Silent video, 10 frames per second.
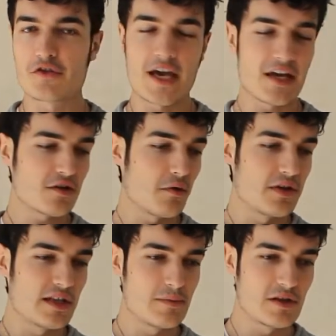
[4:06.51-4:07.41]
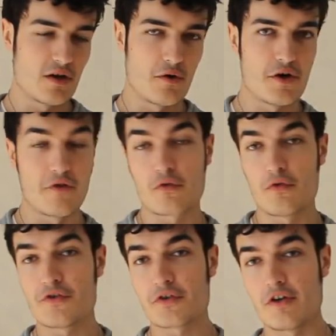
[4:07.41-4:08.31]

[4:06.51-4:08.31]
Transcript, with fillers: You can go a little bit lower, of course.